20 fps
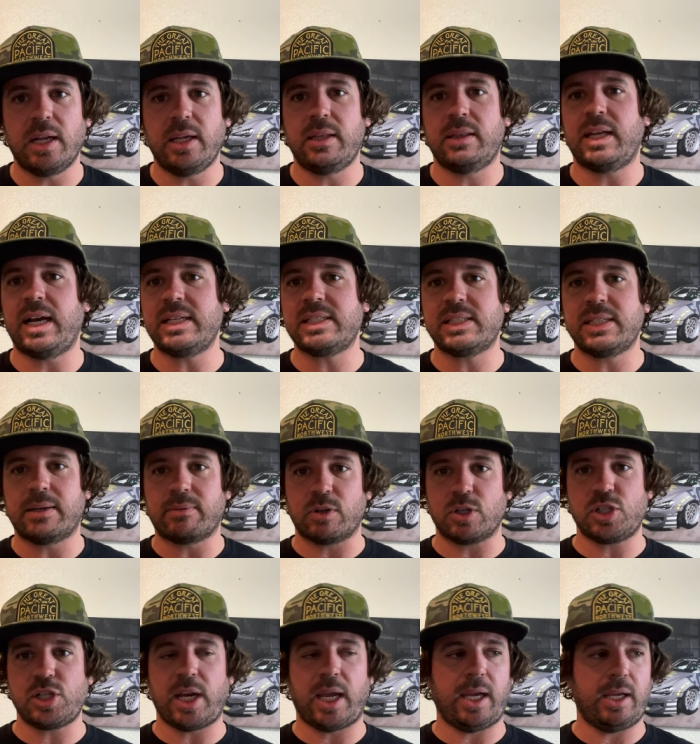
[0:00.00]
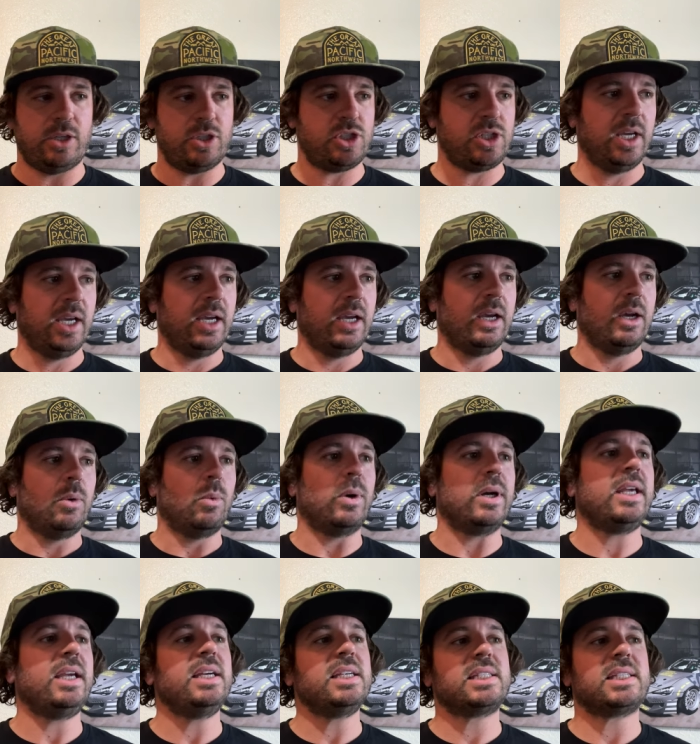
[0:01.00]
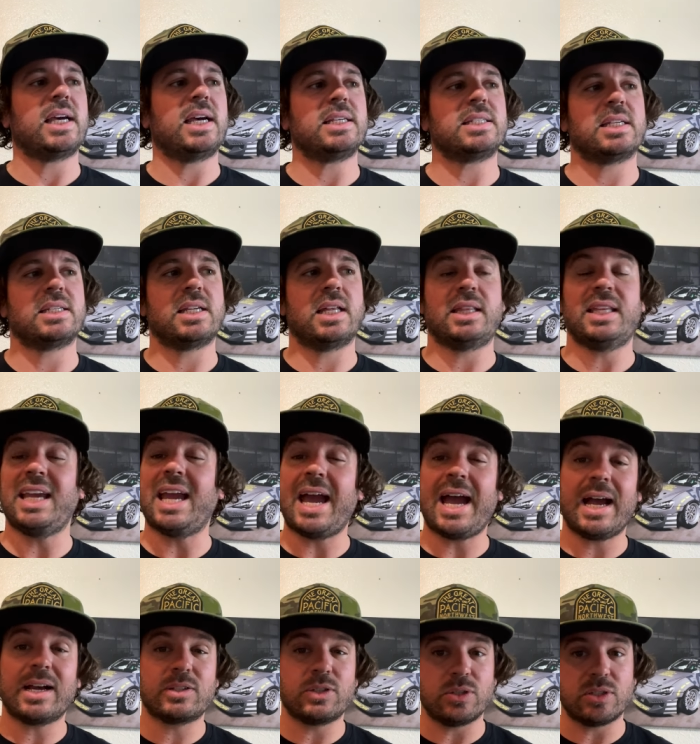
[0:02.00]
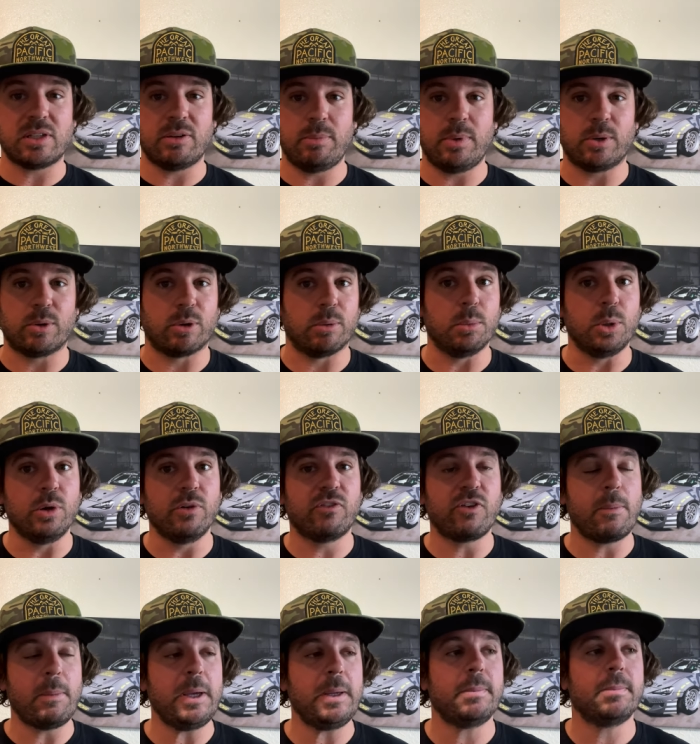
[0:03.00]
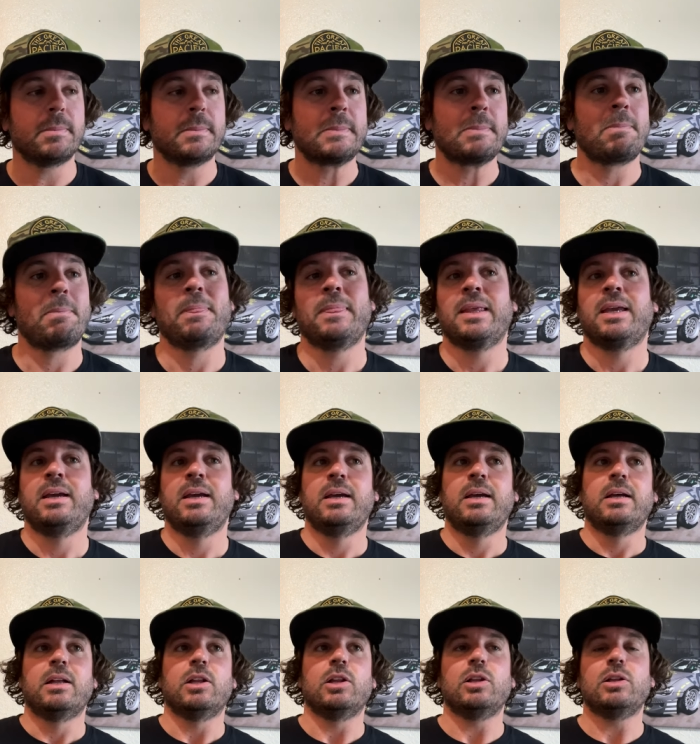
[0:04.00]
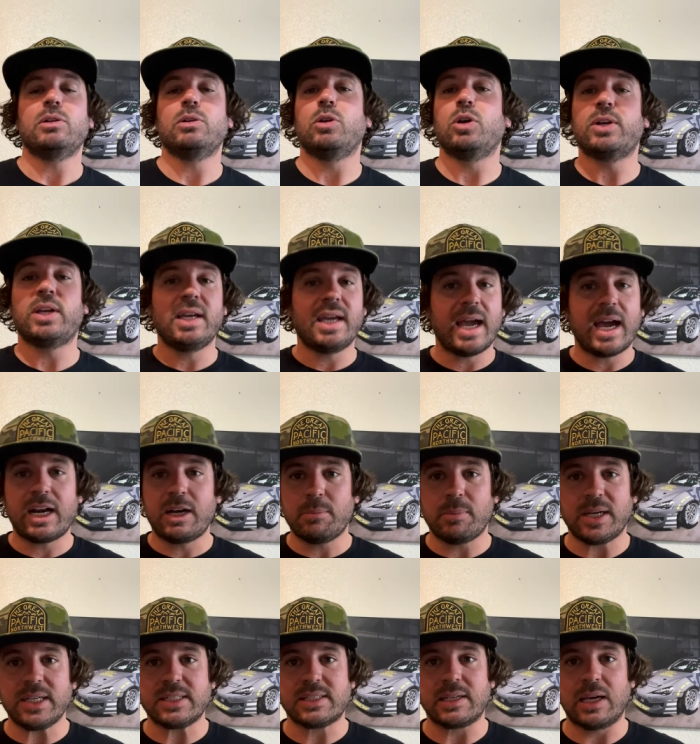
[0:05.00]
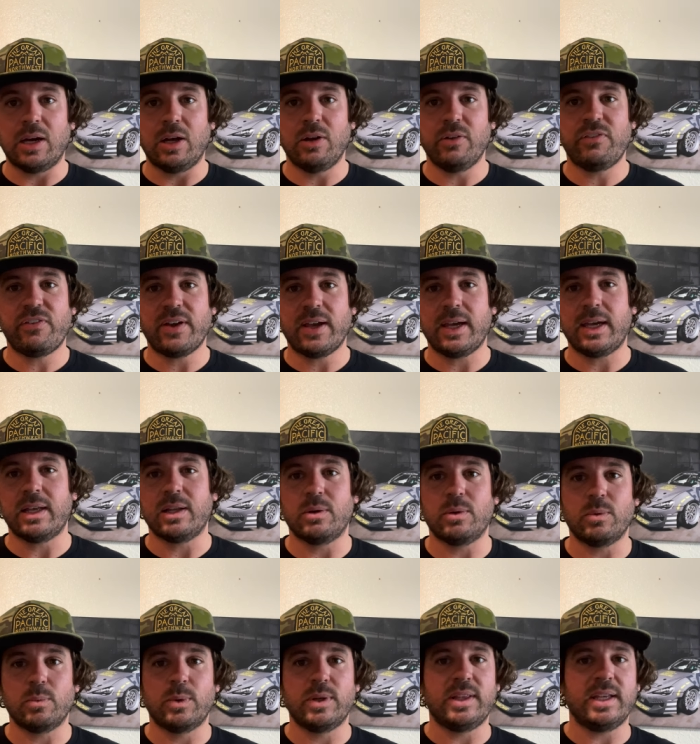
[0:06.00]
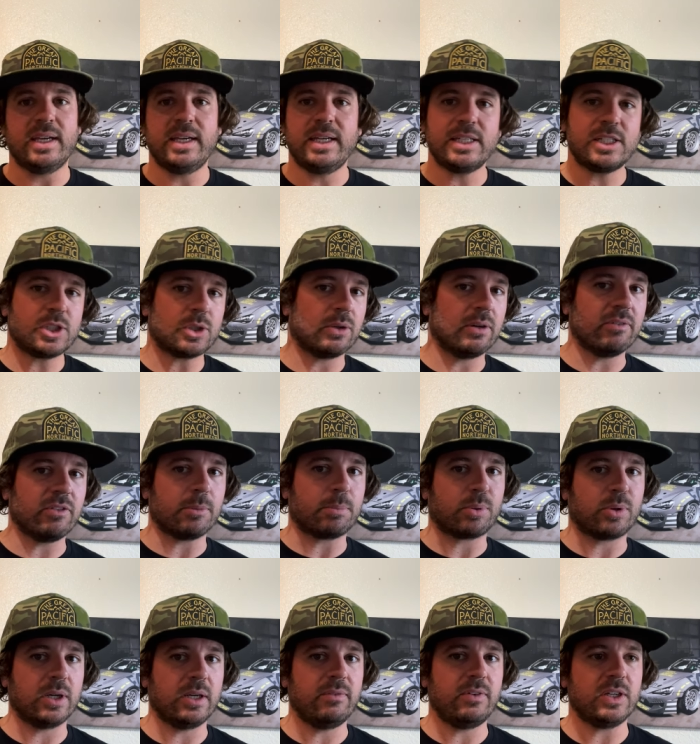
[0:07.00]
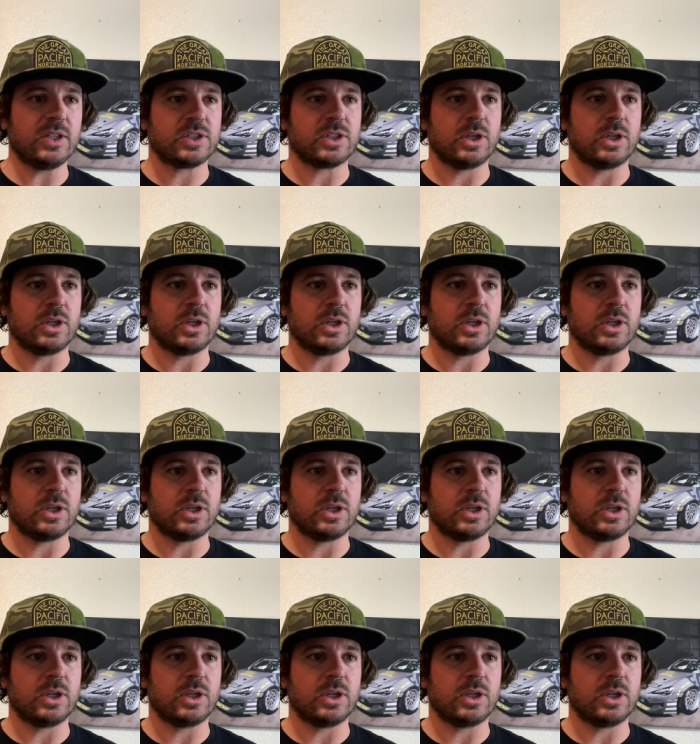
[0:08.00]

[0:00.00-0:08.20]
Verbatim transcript: it. That's never changed. What he says is that the axles have been removed from it. Looking at it myself and with the history of the previous